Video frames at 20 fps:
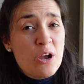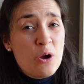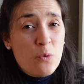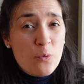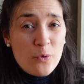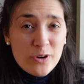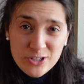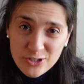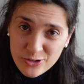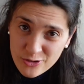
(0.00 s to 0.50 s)

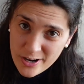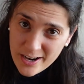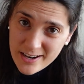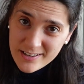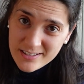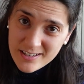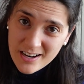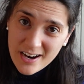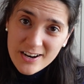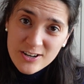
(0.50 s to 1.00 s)
which
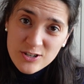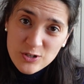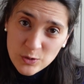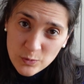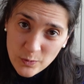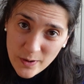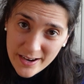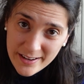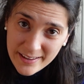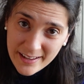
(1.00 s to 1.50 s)
dress I should
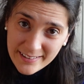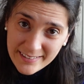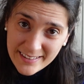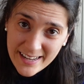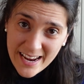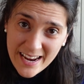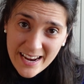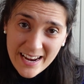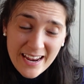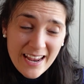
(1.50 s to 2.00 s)
wear that
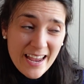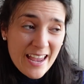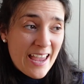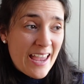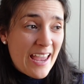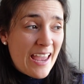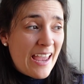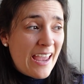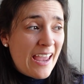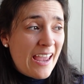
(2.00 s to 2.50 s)
day,
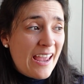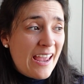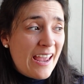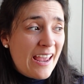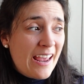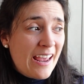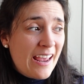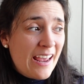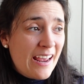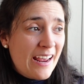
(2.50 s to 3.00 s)

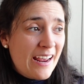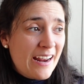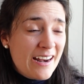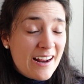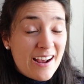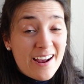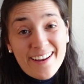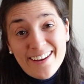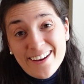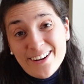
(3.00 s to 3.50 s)
and
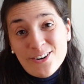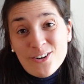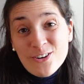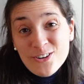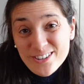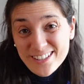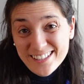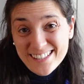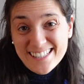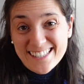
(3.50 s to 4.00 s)
I
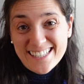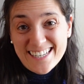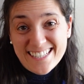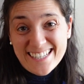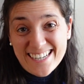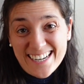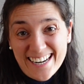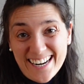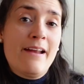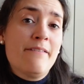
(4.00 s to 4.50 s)
ignored the
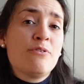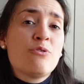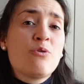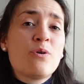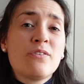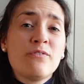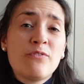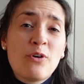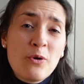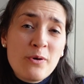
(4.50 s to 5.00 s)
decision.
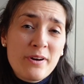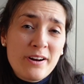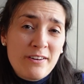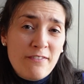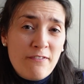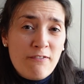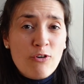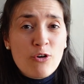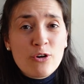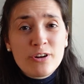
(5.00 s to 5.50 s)
Everyone voted
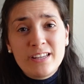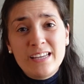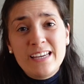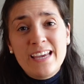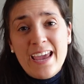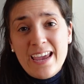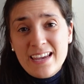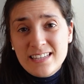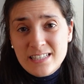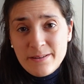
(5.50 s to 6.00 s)
for
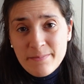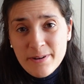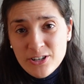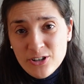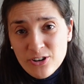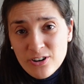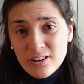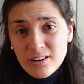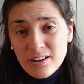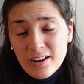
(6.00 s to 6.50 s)
the
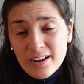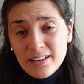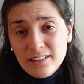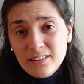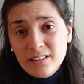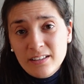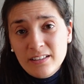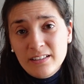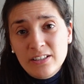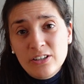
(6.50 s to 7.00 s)
asymmetrical
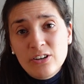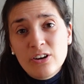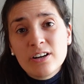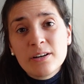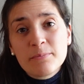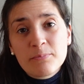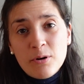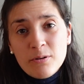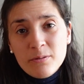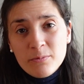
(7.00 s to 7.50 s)
cut. The
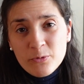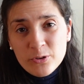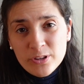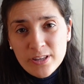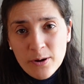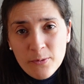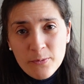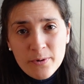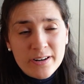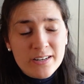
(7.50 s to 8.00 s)
only problem with
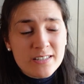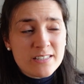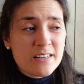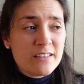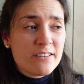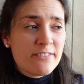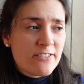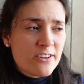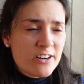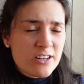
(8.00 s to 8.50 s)
that one is that
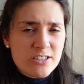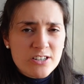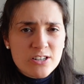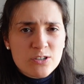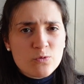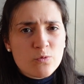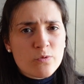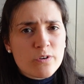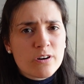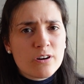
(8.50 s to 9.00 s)
the
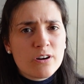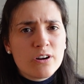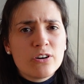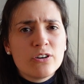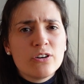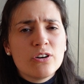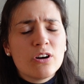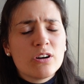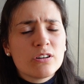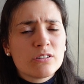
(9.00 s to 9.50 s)
finishes were
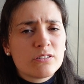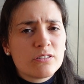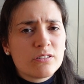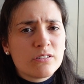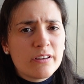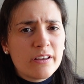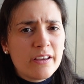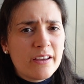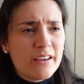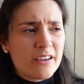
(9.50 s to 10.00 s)
not
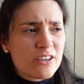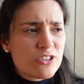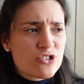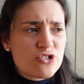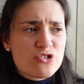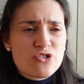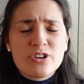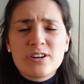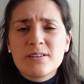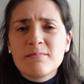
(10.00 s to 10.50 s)

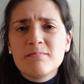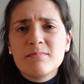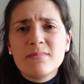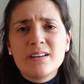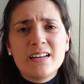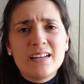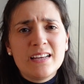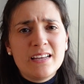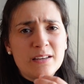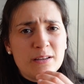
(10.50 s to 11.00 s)

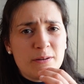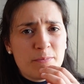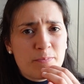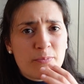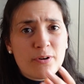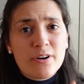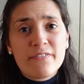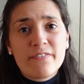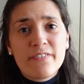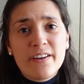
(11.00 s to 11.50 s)
extremely
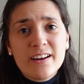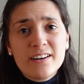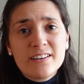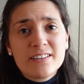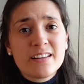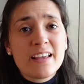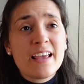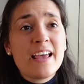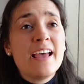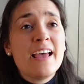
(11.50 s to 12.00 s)
perfect.